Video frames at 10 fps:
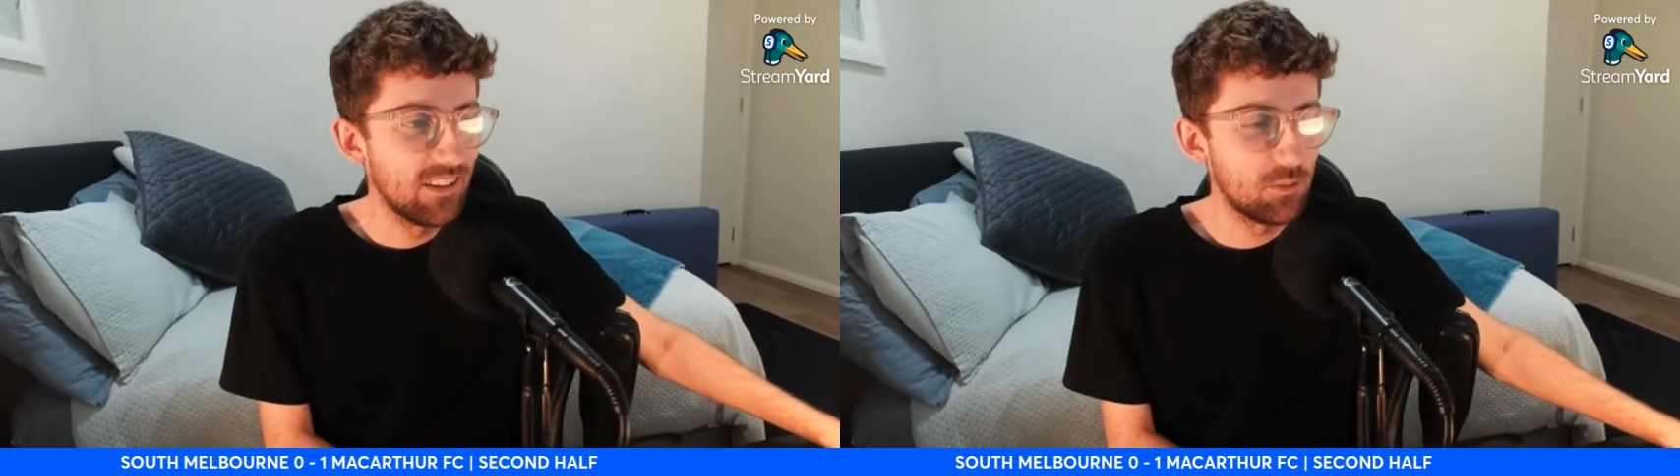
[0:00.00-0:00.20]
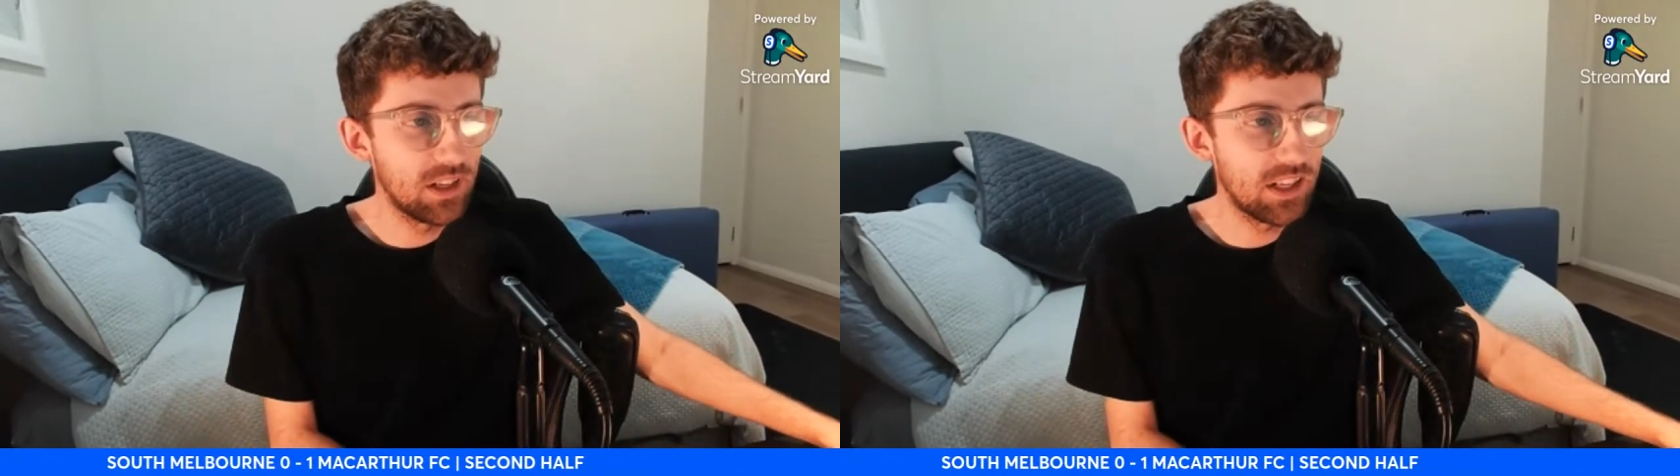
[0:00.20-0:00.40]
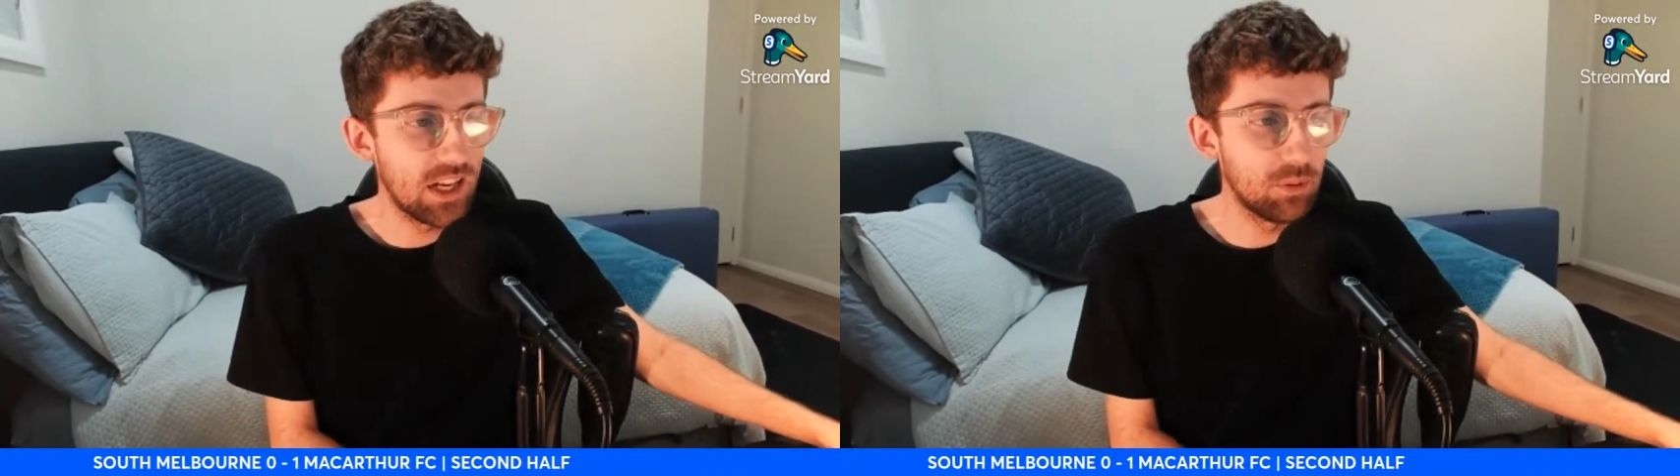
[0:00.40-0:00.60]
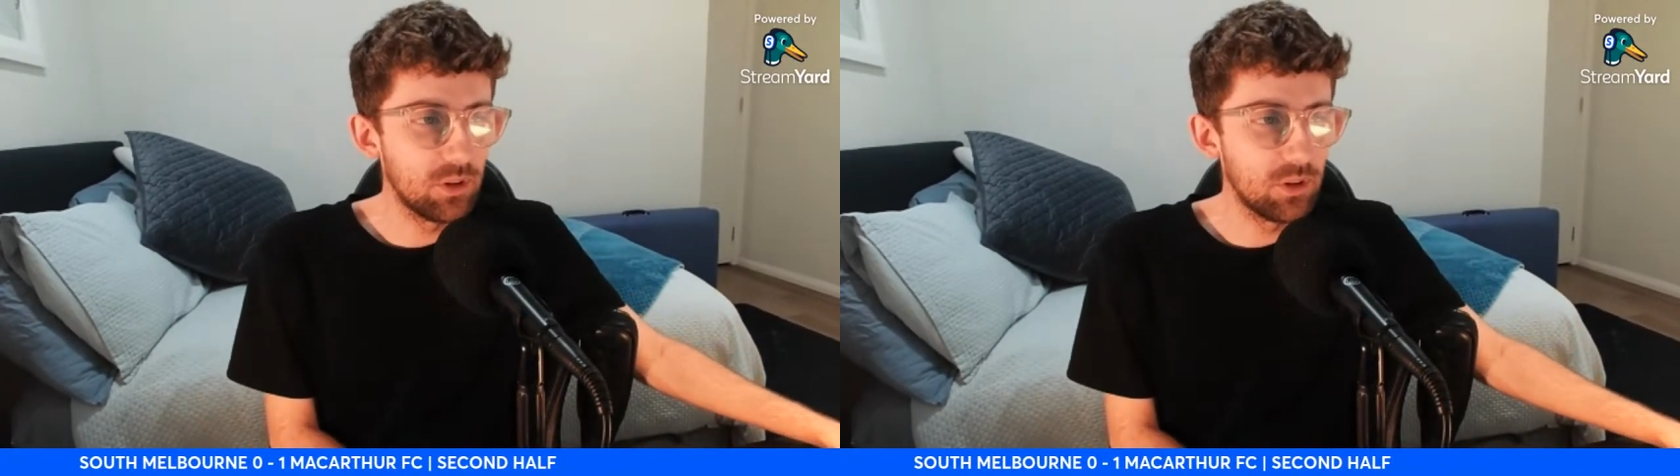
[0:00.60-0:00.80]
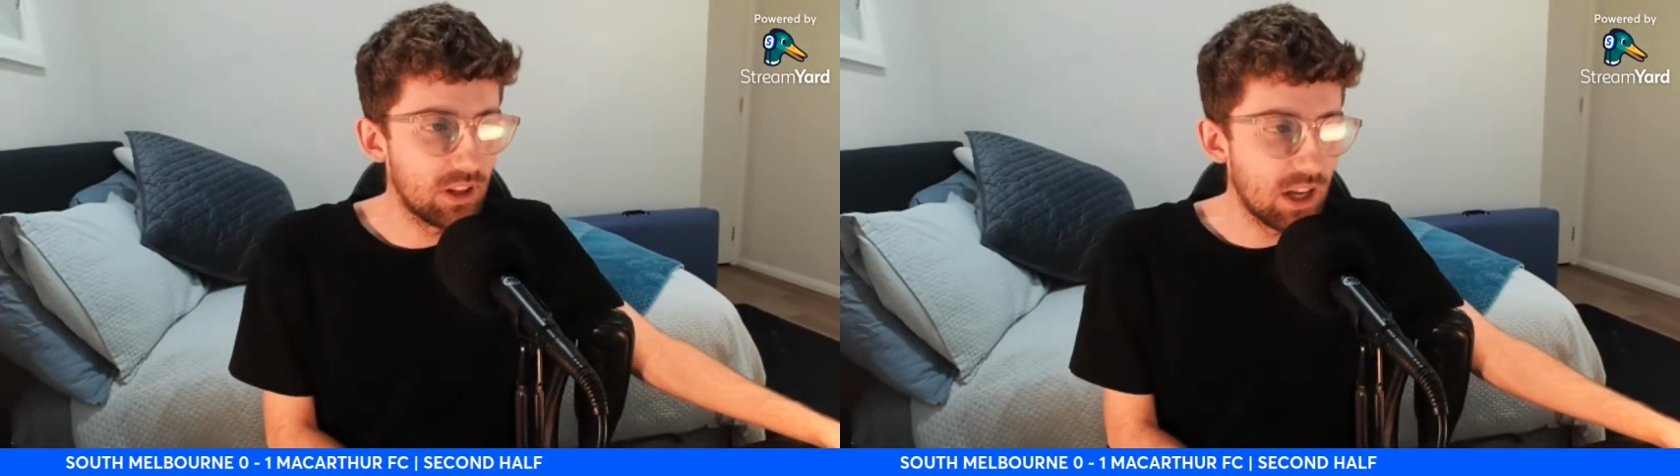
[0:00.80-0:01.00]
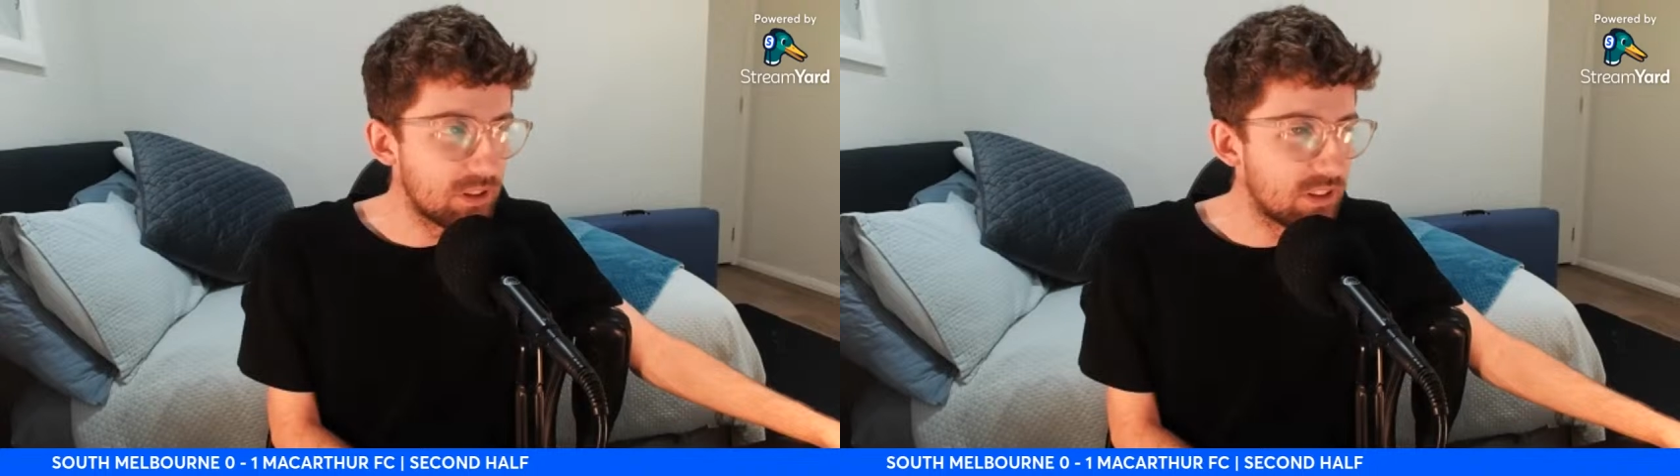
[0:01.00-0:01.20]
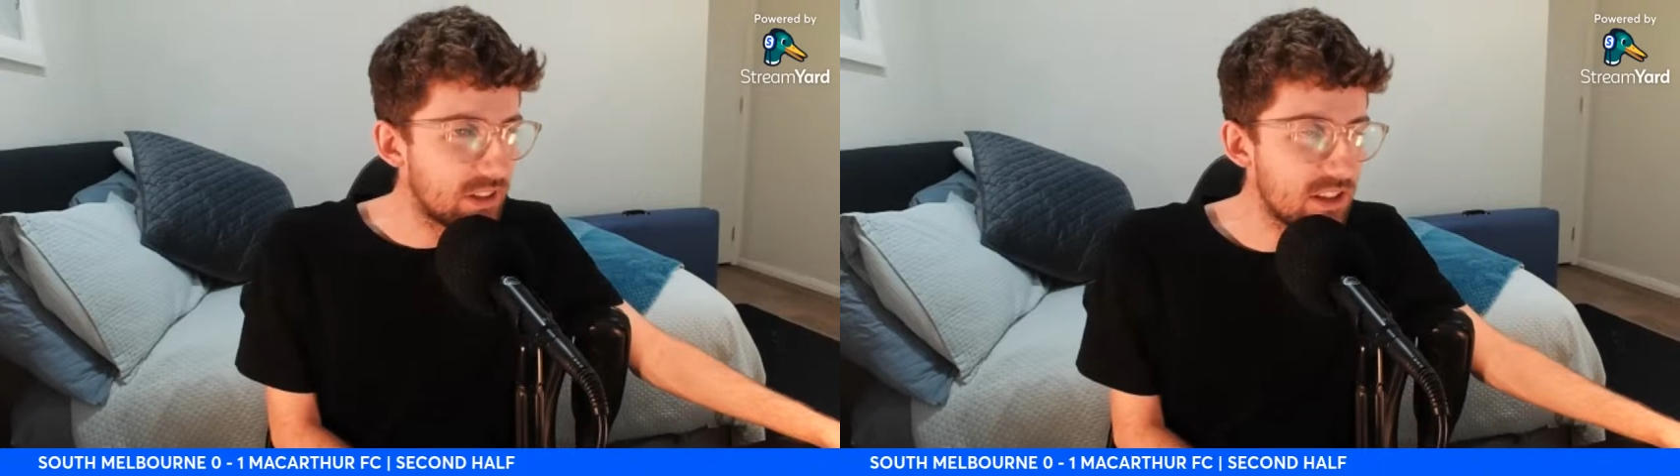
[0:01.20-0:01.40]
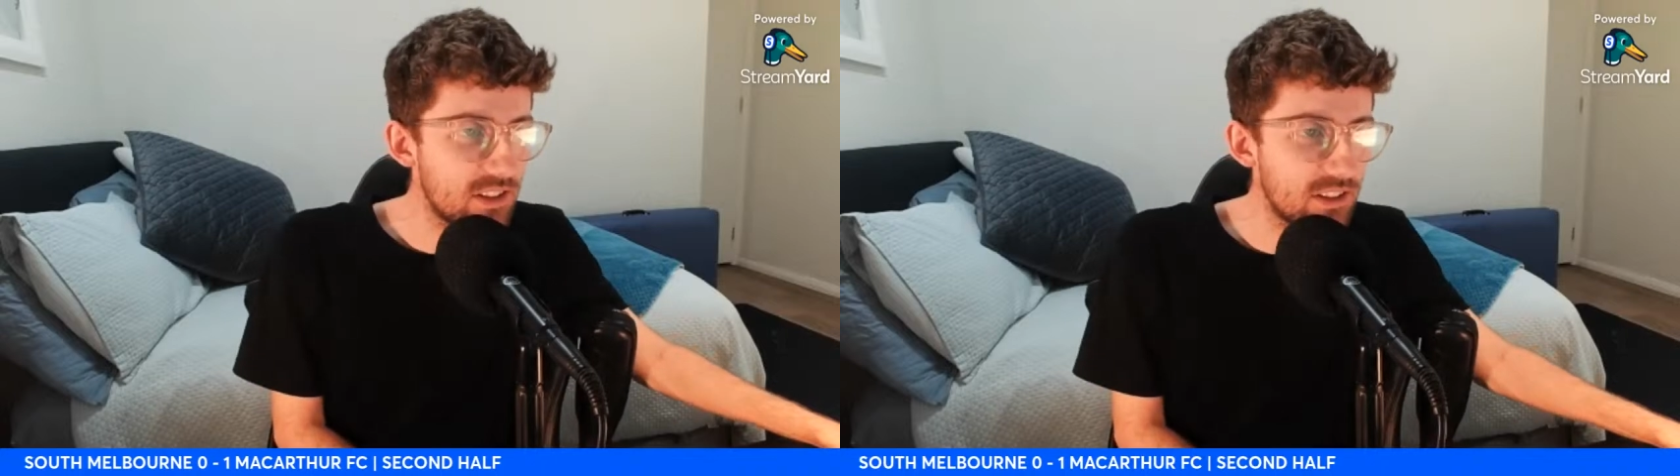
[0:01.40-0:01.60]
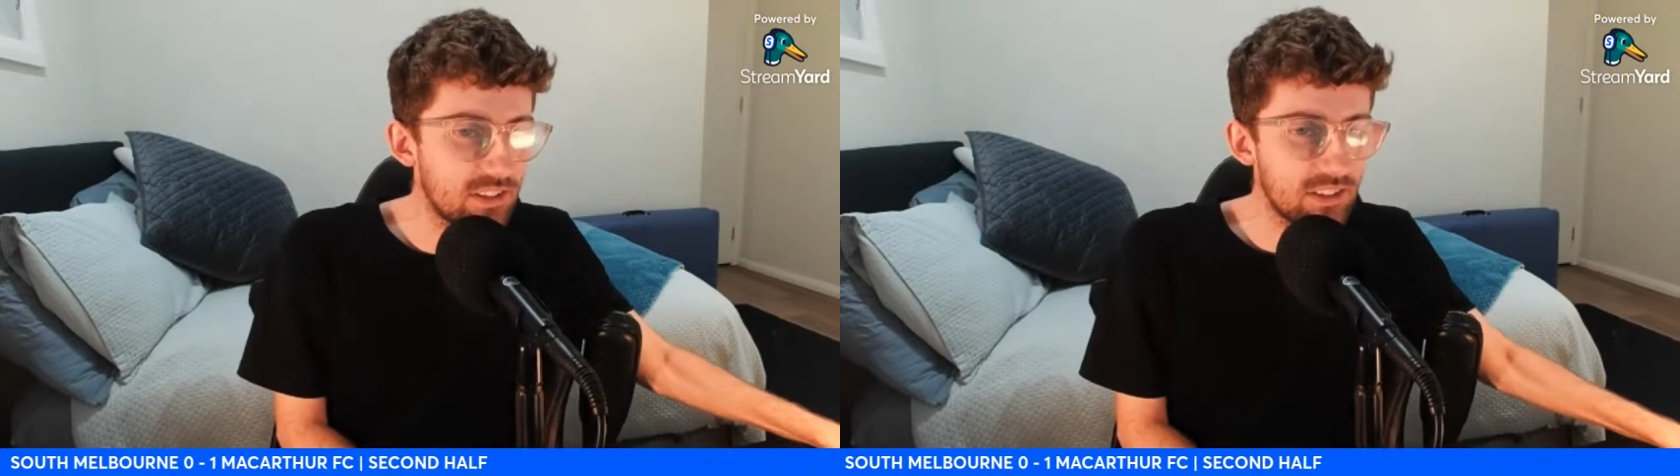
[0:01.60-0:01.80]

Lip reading: been a couple little coming togethers,